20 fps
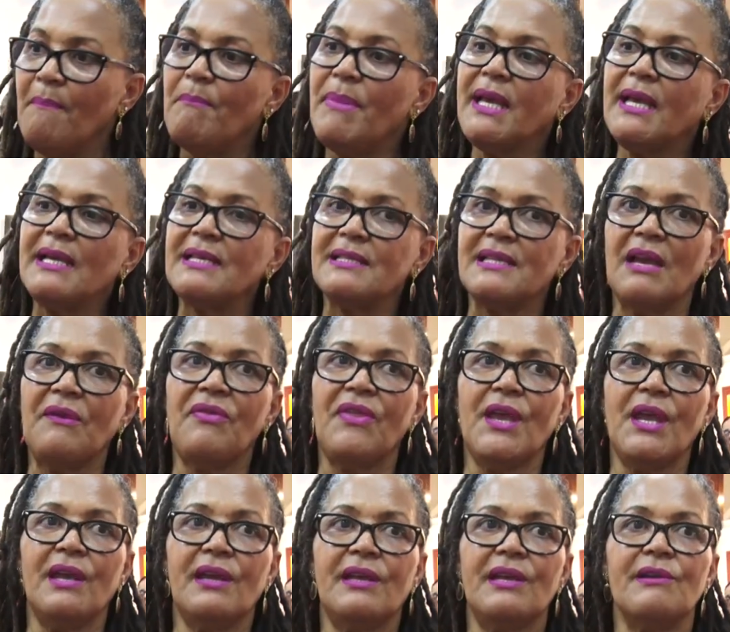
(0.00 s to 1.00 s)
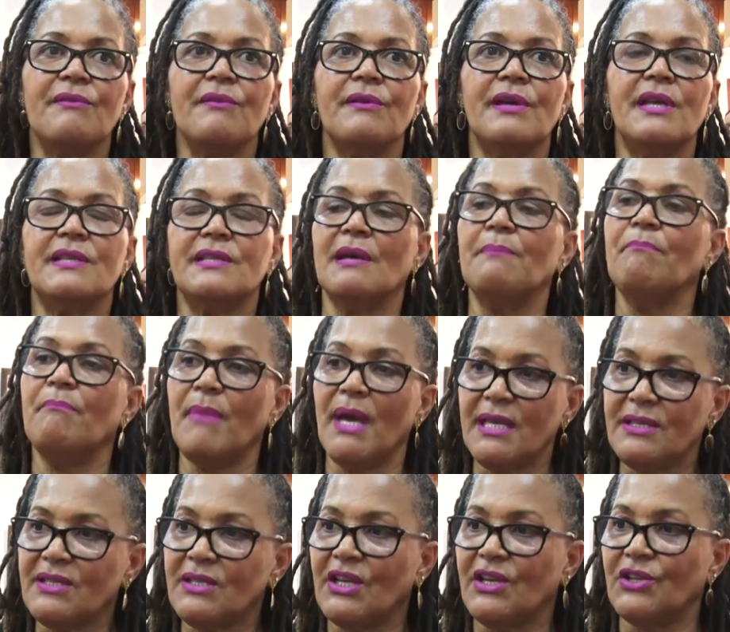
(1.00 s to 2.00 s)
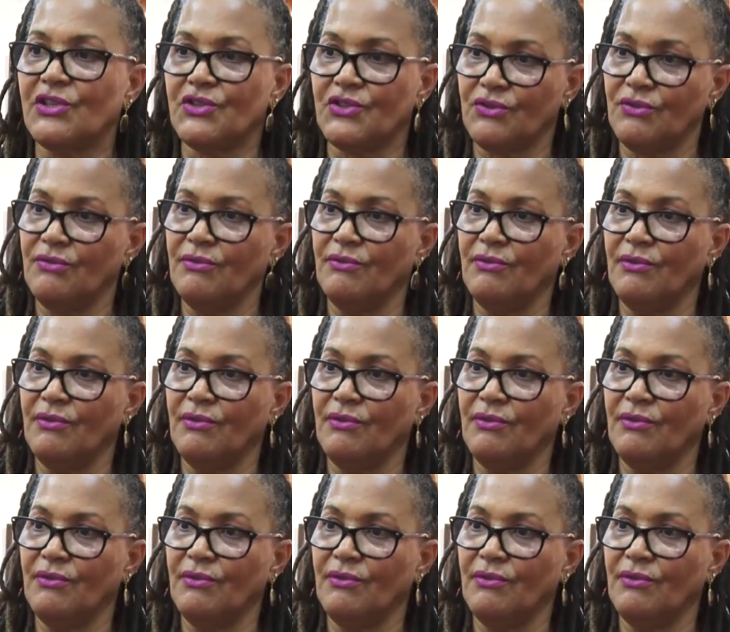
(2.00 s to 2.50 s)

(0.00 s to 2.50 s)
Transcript: because I think there is a message